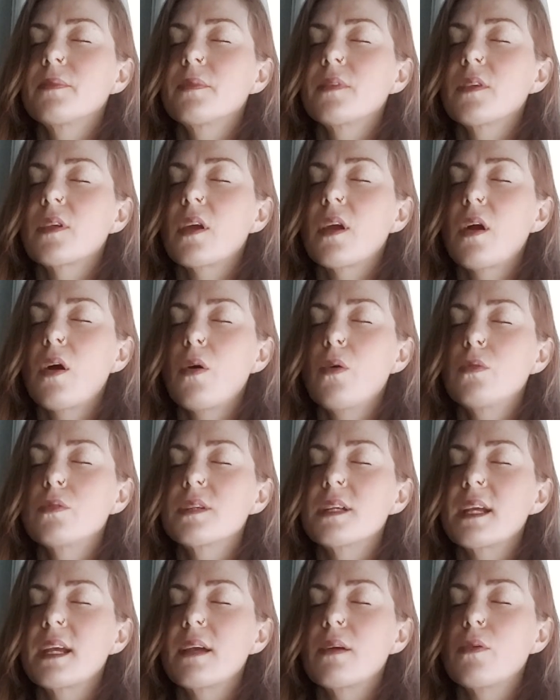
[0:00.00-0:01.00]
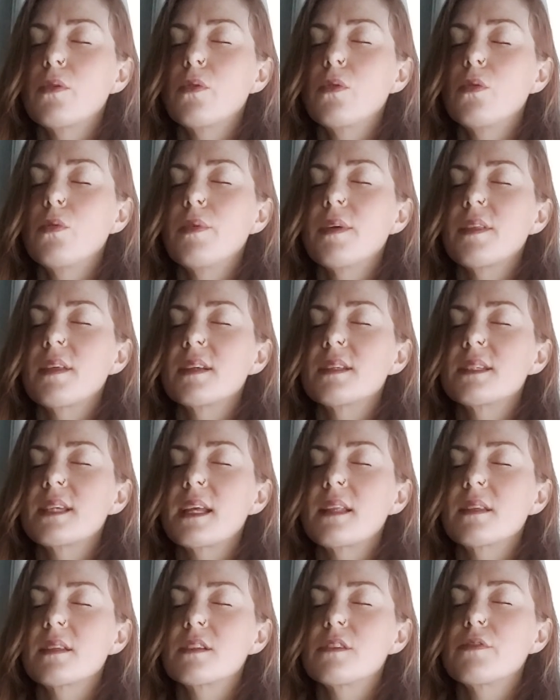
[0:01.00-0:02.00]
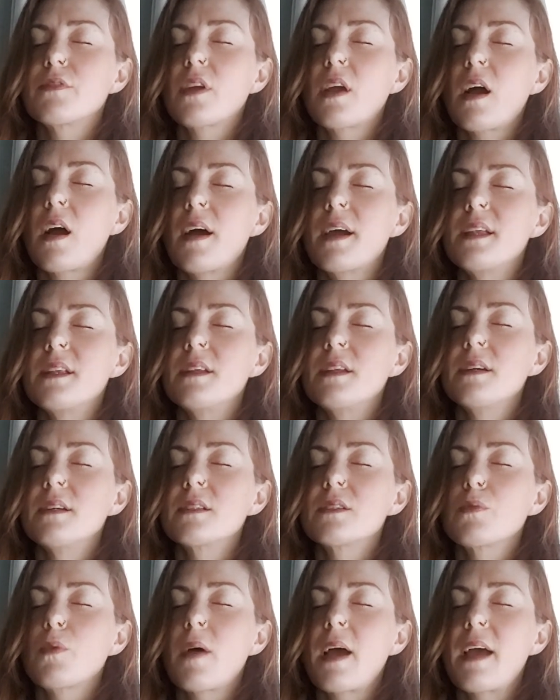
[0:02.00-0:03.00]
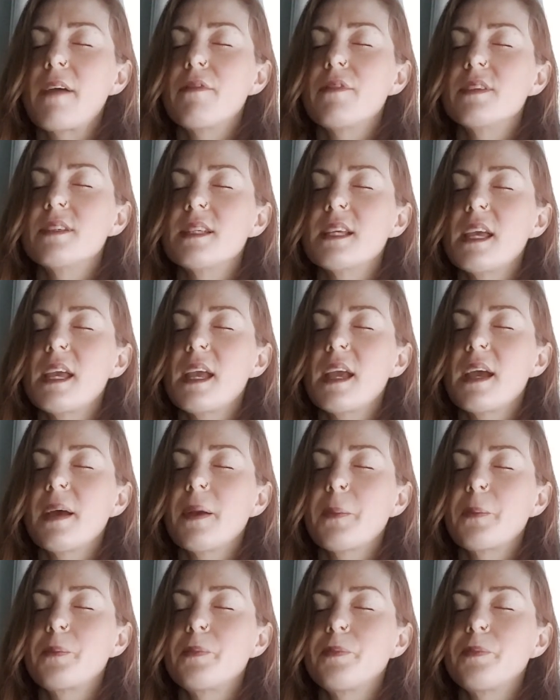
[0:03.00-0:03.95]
So holding it all with a sense of kindness, whatever's here.